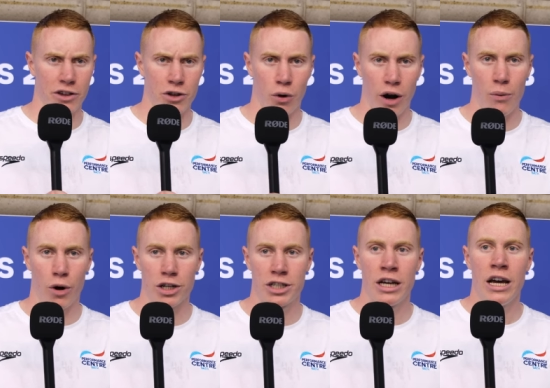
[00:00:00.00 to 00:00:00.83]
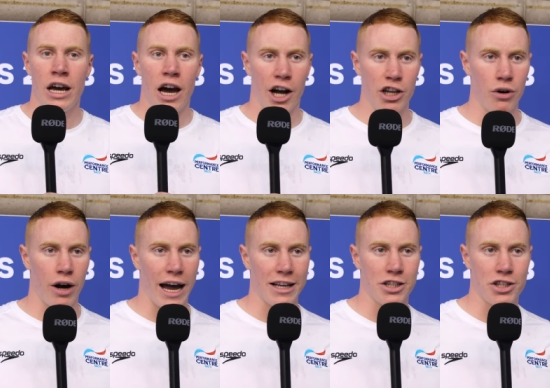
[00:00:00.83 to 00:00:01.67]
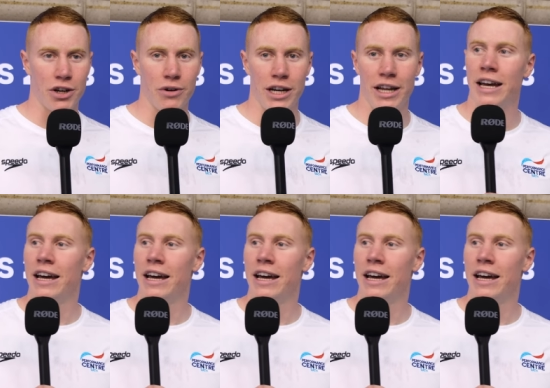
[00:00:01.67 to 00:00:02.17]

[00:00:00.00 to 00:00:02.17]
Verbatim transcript: I saw where he was. I knew I had to do, and